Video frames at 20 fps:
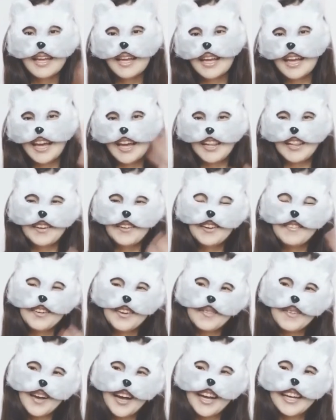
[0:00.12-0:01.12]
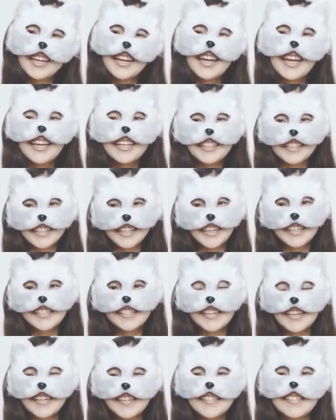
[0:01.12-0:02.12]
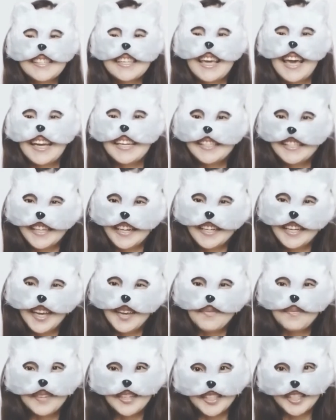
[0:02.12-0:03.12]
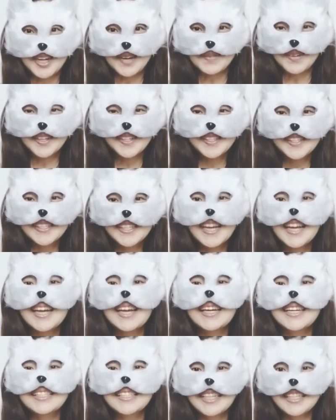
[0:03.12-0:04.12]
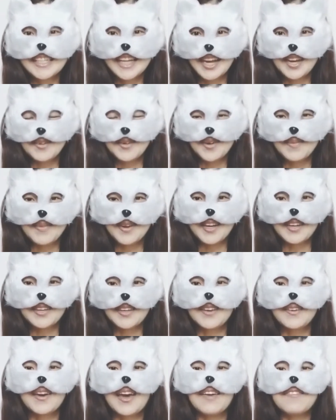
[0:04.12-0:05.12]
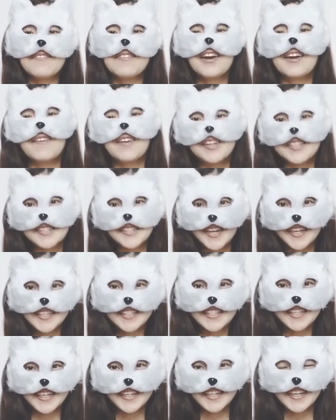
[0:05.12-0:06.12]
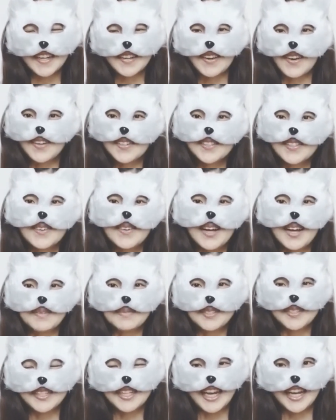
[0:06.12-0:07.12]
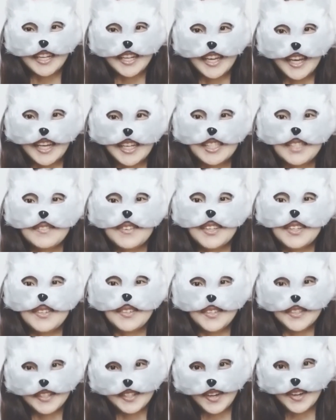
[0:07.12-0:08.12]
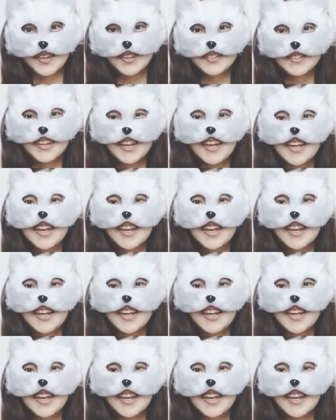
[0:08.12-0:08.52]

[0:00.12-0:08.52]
Hello everyone, this is Casing in Pajamas. Today we're bringing you a very exciting and also up-to-date case for you to solve.